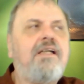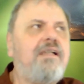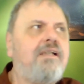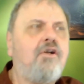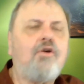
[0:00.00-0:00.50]

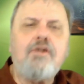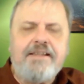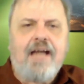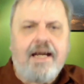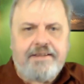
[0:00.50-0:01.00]
in the
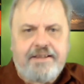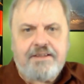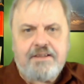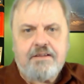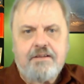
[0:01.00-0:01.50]
early
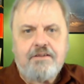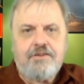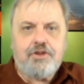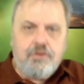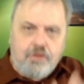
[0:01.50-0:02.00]
90s
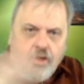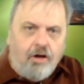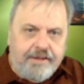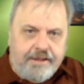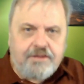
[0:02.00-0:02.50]
two
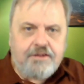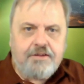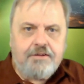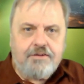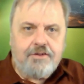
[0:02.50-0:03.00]

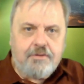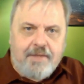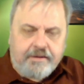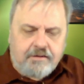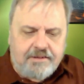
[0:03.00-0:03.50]
colleagues to the
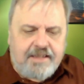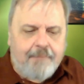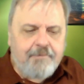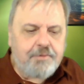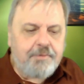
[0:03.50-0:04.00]
medical
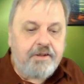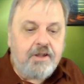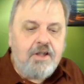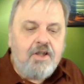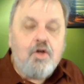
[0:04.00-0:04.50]
establishment,
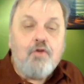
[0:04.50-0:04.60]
